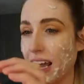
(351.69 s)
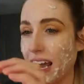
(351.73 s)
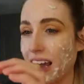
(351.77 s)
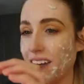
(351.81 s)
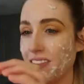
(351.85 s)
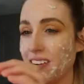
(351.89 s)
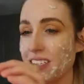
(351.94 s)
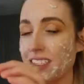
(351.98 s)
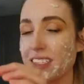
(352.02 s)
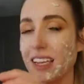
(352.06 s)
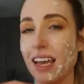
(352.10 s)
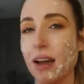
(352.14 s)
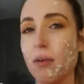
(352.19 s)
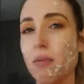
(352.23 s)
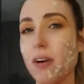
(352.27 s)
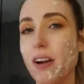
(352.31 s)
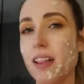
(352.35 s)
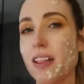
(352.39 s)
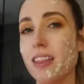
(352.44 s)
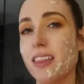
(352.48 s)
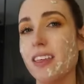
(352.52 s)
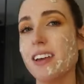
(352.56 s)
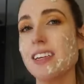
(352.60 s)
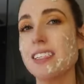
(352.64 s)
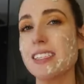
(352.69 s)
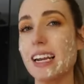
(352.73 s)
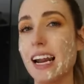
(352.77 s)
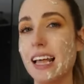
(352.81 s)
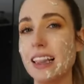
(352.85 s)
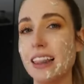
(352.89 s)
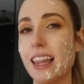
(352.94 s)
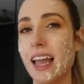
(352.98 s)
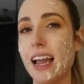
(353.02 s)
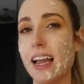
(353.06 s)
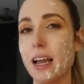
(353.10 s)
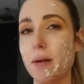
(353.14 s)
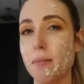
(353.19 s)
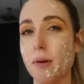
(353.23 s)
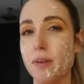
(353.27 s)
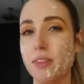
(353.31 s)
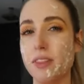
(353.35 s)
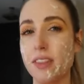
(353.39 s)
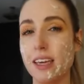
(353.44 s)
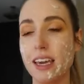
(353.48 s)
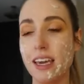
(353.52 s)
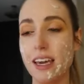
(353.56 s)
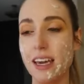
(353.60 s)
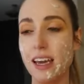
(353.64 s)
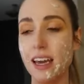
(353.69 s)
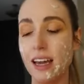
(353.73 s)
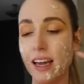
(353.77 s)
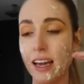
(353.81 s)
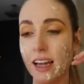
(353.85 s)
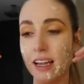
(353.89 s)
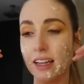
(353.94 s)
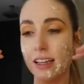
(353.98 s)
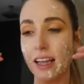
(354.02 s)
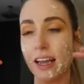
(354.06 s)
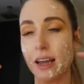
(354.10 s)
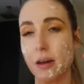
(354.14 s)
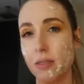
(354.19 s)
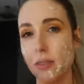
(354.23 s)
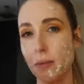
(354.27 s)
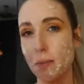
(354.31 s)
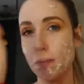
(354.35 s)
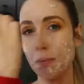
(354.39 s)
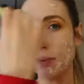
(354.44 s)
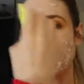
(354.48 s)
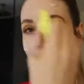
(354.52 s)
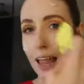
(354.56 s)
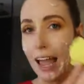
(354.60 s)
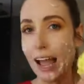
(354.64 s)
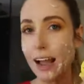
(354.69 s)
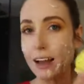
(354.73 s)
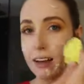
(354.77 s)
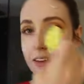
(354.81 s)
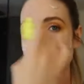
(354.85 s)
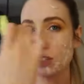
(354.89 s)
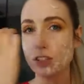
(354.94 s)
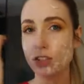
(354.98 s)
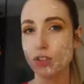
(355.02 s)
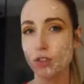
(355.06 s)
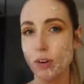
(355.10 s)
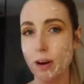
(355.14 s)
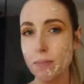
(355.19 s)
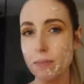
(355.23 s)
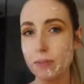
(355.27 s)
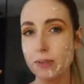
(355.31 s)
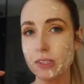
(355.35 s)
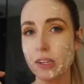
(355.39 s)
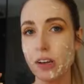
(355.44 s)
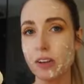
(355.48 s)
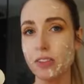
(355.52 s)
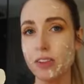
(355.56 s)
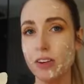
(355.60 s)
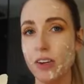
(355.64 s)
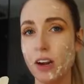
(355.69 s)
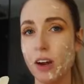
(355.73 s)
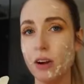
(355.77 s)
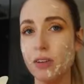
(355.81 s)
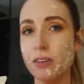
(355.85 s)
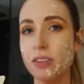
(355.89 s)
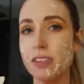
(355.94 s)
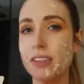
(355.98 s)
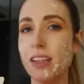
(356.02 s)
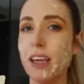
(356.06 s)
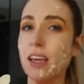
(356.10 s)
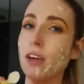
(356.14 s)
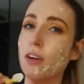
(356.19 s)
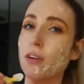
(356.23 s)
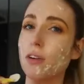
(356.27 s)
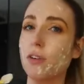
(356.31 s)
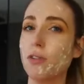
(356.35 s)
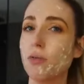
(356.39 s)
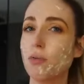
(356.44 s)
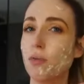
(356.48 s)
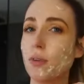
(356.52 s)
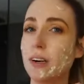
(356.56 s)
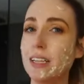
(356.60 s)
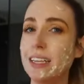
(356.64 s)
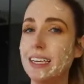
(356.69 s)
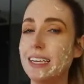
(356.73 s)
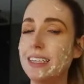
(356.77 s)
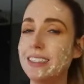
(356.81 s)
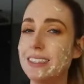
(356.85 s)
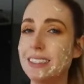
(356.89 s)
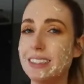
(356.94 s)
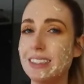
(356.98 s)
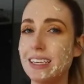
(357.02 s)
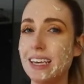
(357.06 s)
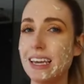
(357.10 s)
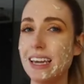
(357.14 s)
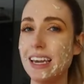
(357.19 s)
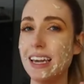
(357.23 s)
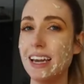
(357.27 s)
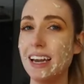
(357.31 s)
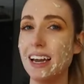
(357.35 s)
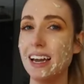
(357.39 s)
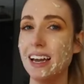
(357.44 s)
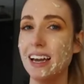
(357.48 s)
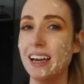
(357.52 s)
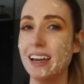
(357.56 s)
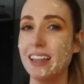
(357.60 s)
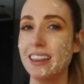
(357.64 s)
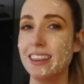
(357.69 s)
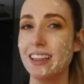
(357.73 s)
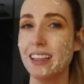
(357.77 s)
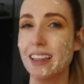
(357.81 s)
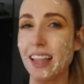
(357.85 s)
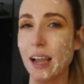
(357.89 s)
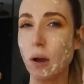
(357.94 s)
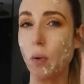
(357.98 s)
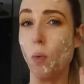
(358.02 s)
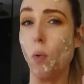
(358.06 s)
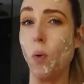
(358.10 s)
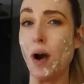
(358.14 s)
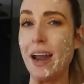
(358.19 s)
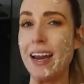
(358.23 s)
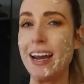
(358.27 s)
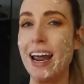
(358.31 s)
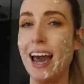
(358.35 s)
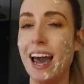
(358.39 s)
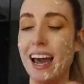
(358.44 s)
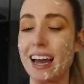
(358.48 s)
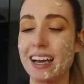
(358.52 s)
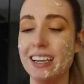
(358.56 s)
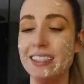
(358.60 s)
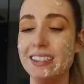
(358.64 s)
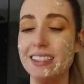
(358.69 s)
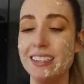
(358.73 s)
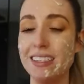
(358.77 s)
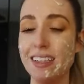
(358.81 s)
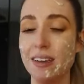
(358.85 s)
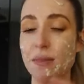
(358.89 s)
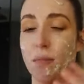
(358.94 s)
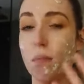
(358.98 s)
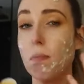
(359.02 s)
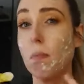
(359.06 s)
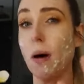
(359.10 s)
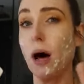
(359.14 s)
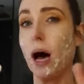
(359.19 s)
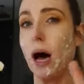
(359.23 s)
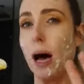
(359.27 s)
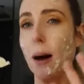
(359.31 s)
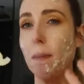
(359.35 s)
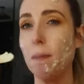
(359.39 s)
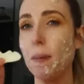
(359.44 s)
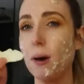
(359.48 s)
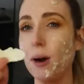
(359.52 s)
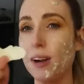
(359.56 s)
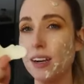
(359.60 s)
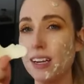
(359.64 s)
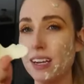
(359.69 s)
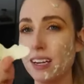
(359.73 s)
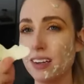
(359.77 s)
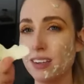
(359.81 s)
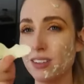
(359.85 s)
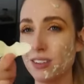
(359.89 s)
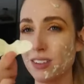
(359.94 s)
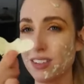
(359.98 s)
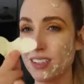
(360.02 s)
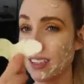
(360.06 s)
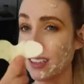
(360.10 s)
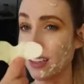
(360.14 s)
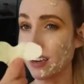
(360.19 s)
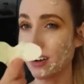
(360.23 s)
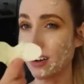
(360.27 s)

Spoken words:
I have to say, one of the things that I like about the black strips on the nose, that you can really see the like white heads pop on here, so it's a